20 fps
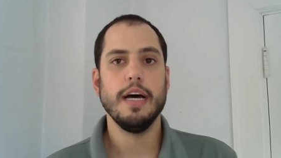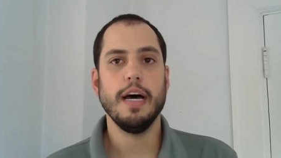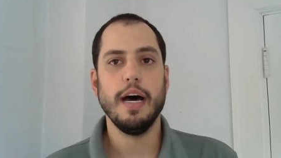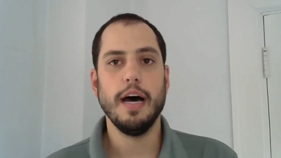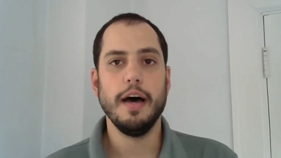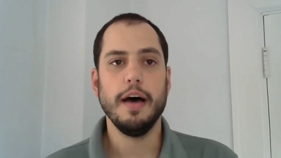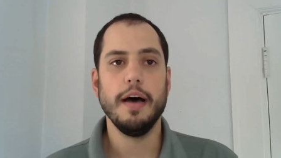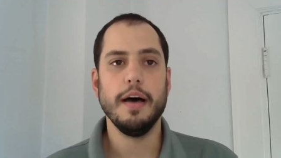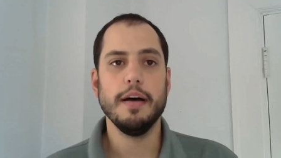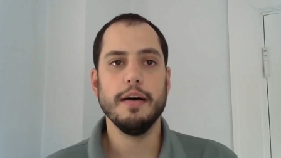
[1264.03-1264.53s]

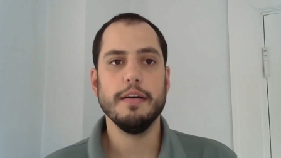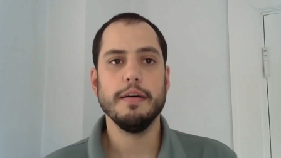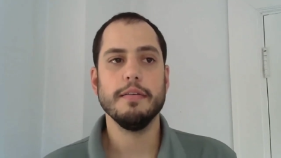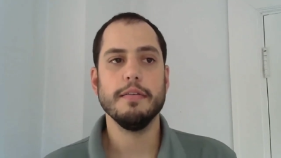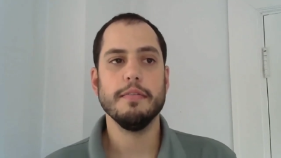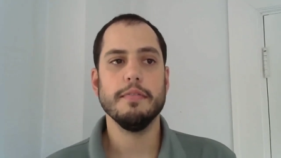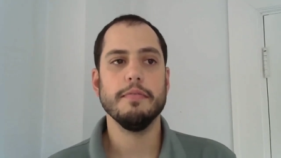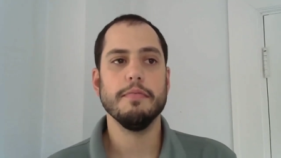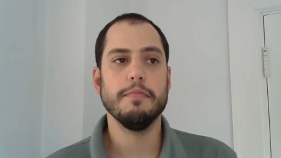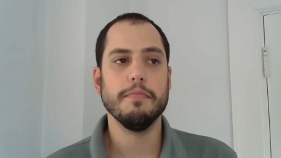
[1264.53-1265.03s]
uh,
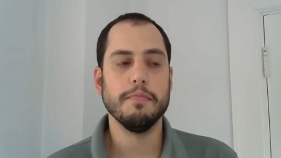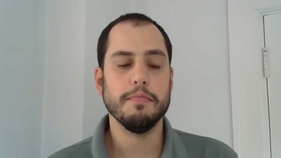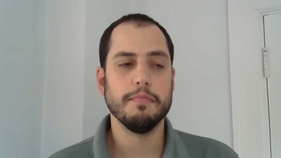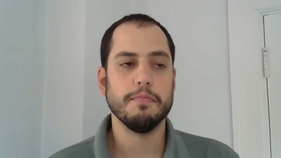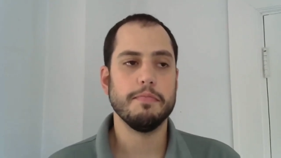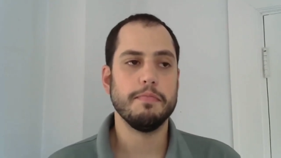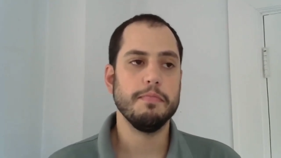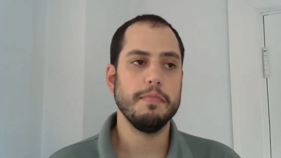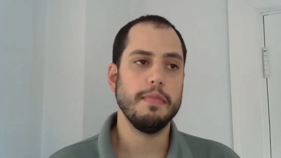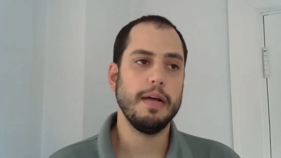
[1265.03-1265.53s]

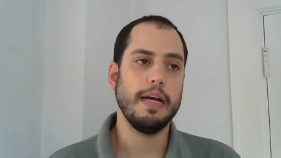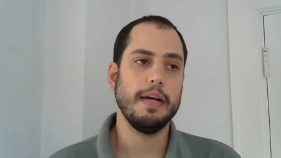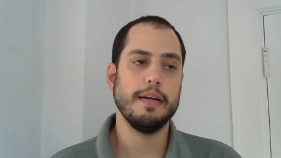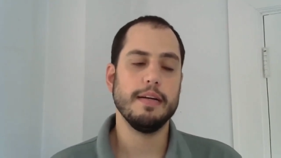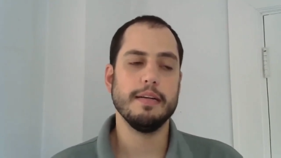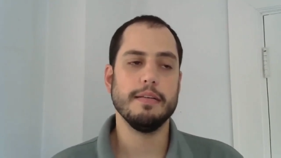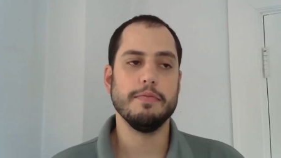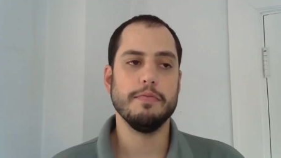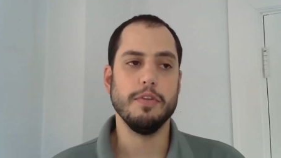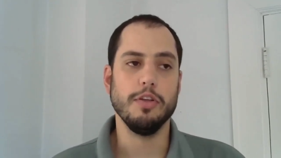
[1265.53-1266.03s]

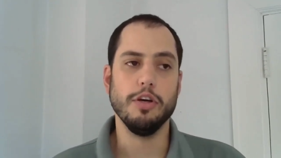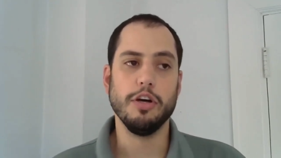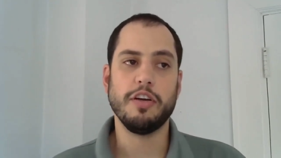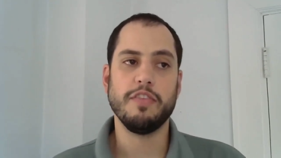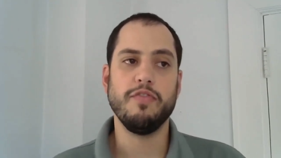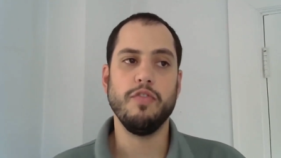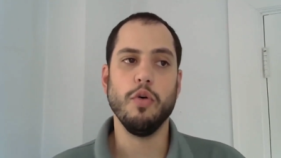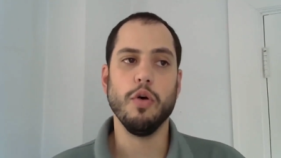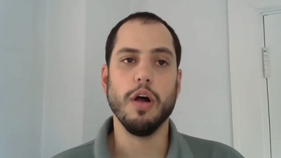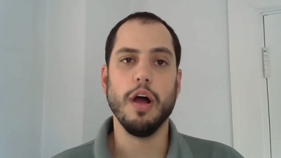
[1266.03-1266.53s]
look
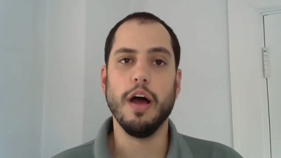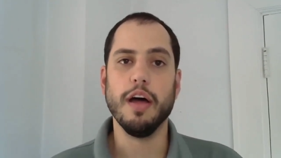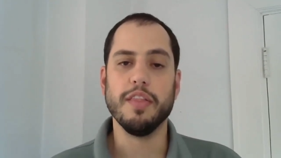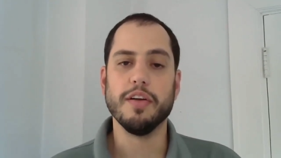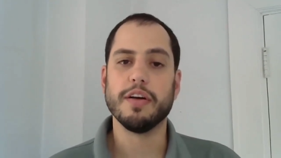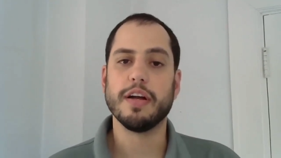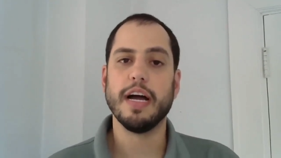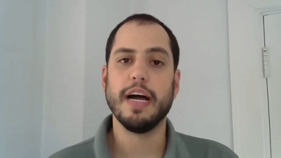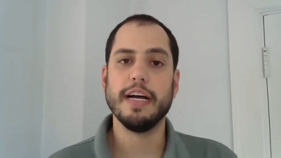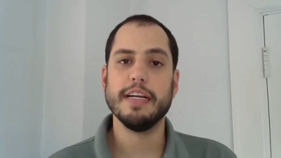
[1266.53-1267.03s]
for
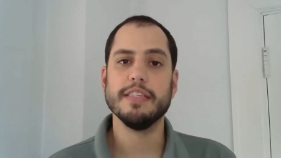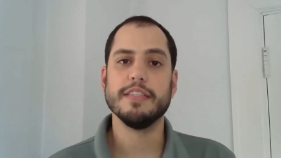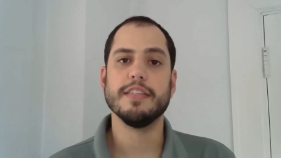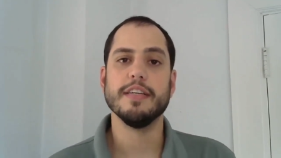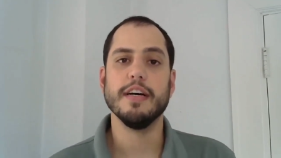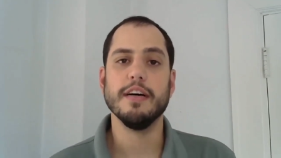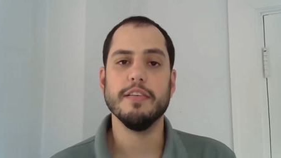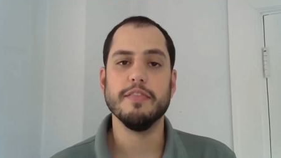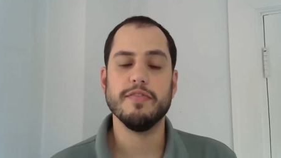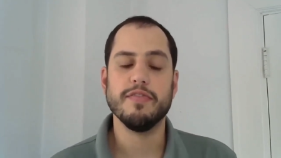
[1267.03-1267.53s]
other kinds
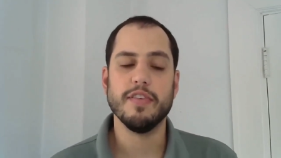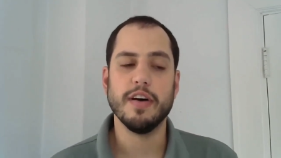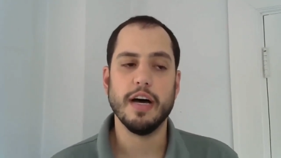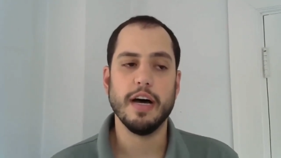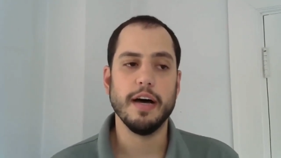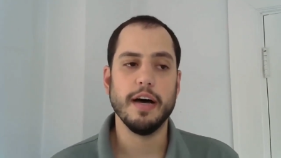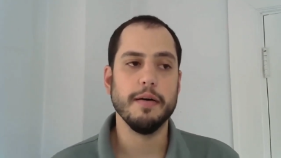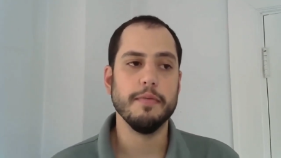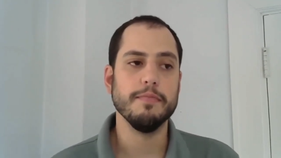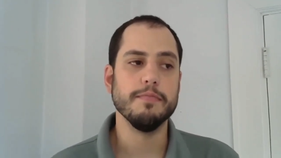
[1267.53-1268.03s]
of
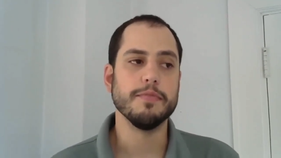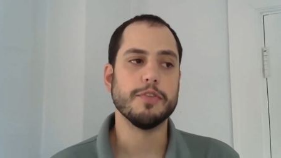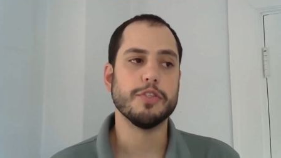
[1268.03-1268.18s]
um,